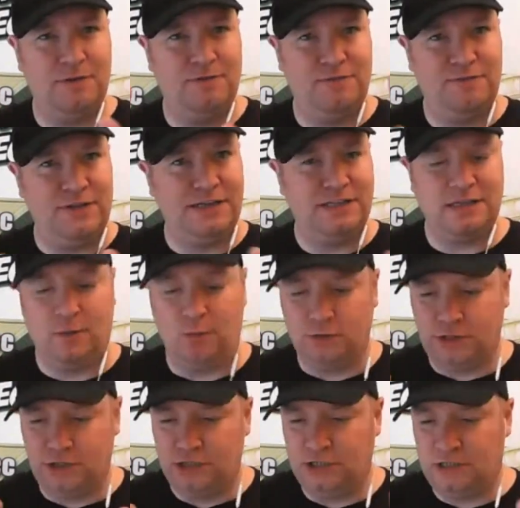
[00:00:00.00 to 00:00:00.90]
of things I
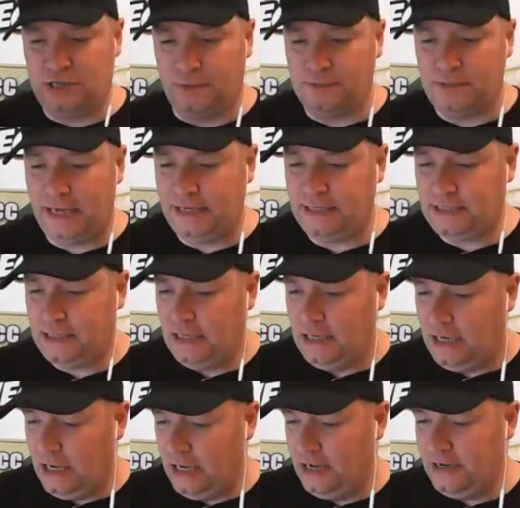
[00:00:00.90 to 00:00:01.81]
want to just update
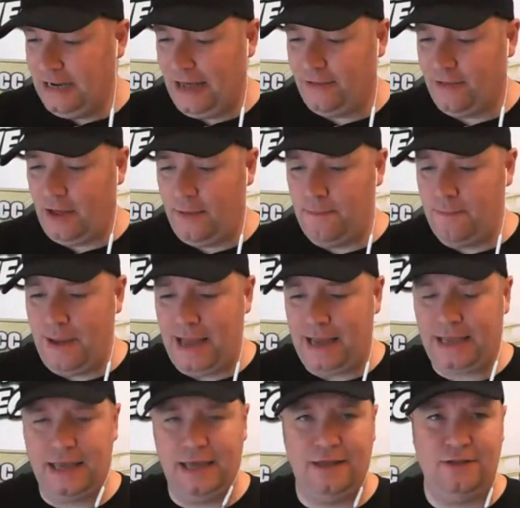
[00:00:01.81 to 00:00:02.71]
now that I'm
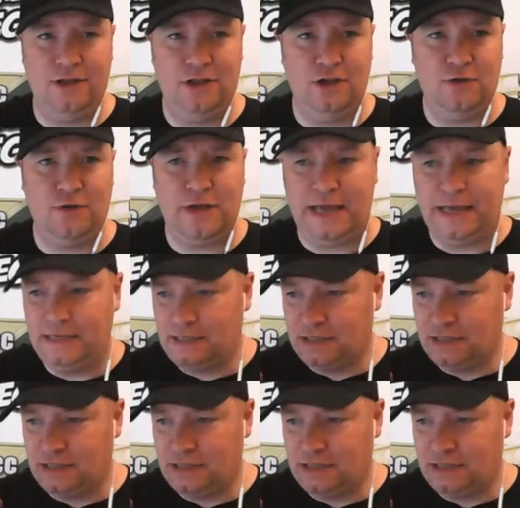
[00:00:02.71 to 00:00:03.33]
back in the UK.